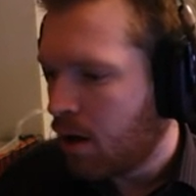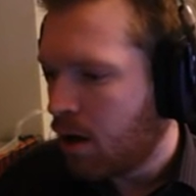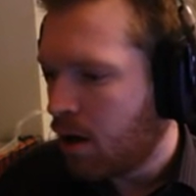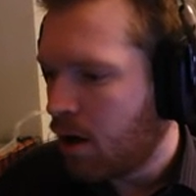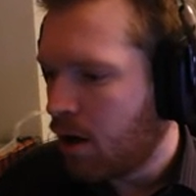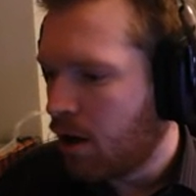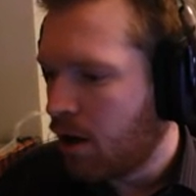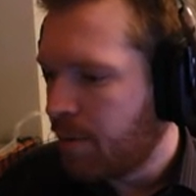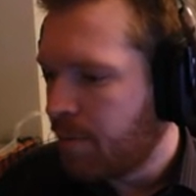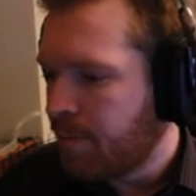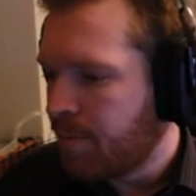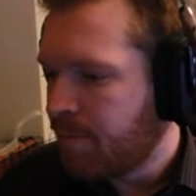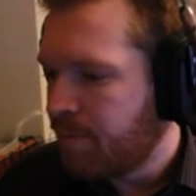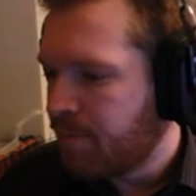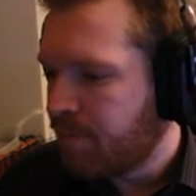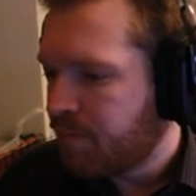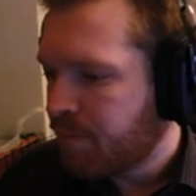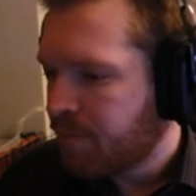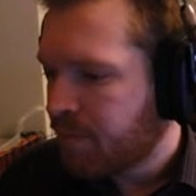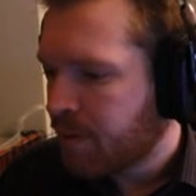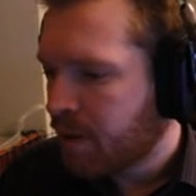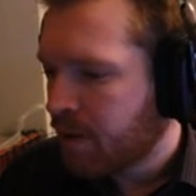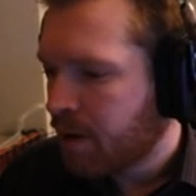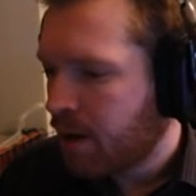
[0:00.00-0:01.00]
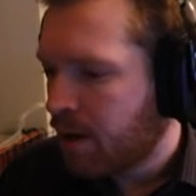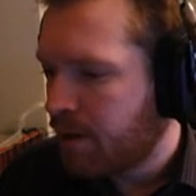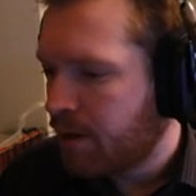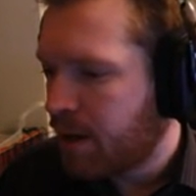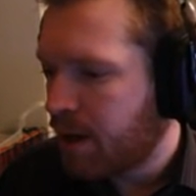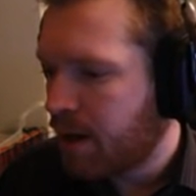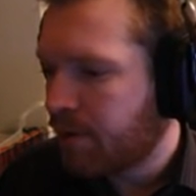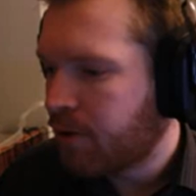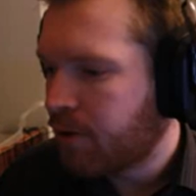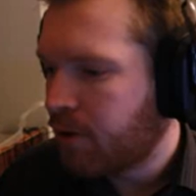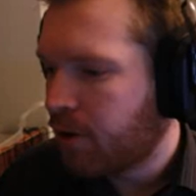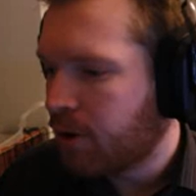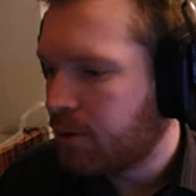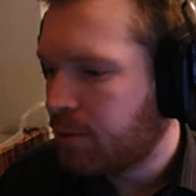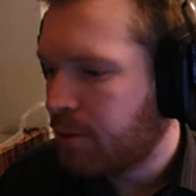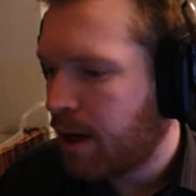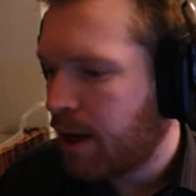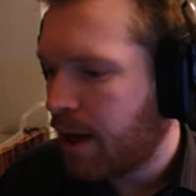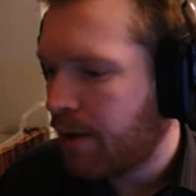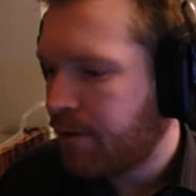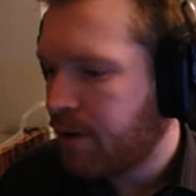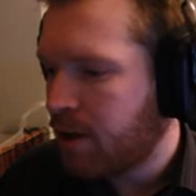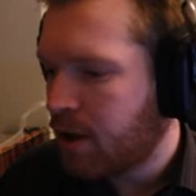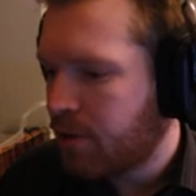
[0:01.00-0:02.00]
Then of course
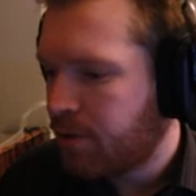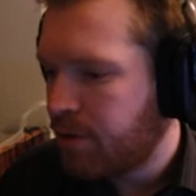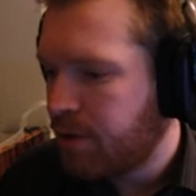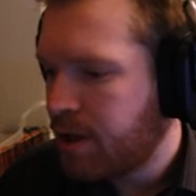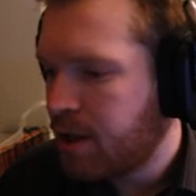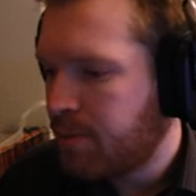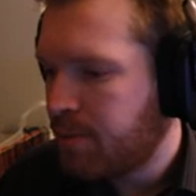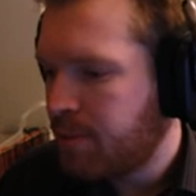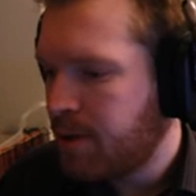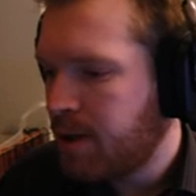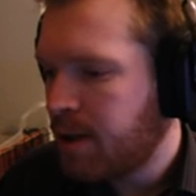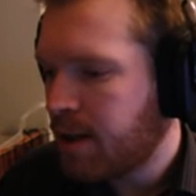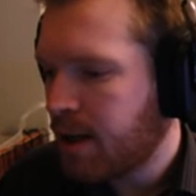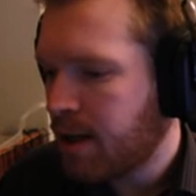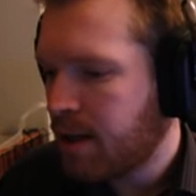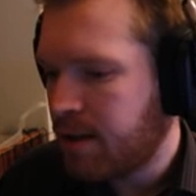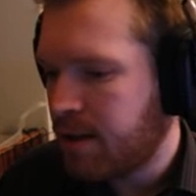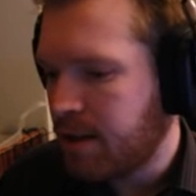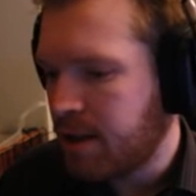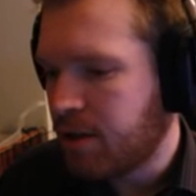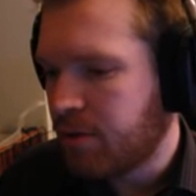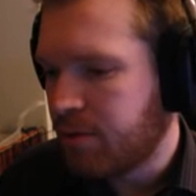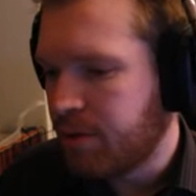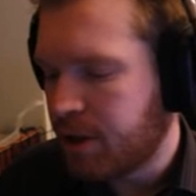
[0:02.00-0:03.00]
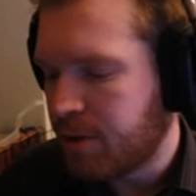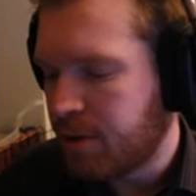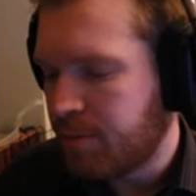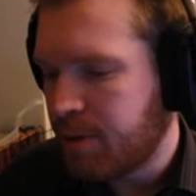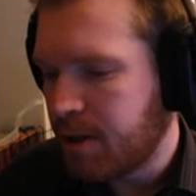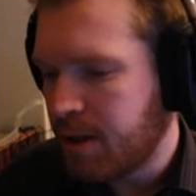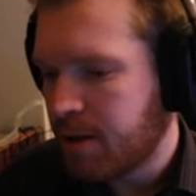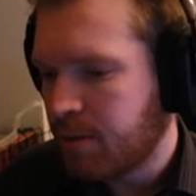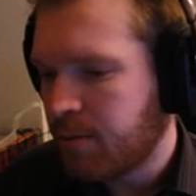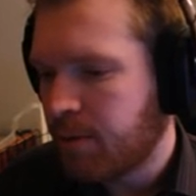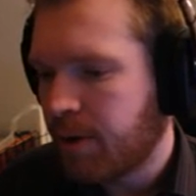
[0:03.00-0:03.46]
we have increase speed and decrease speed.